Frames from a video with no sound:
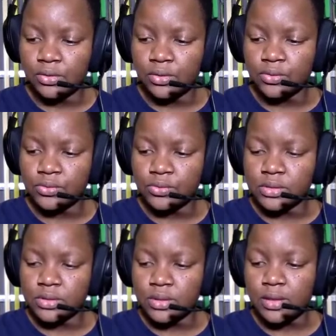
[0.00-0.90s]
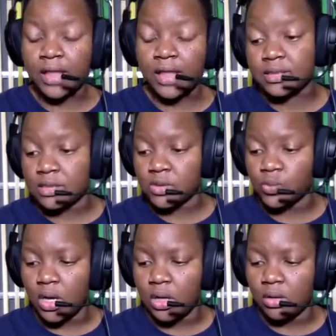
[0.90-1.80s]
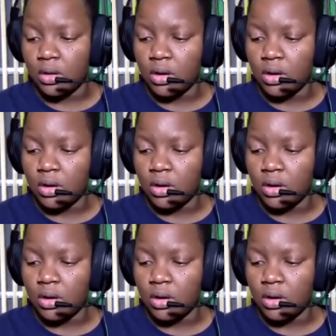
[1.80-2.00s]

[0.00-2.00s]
those others as well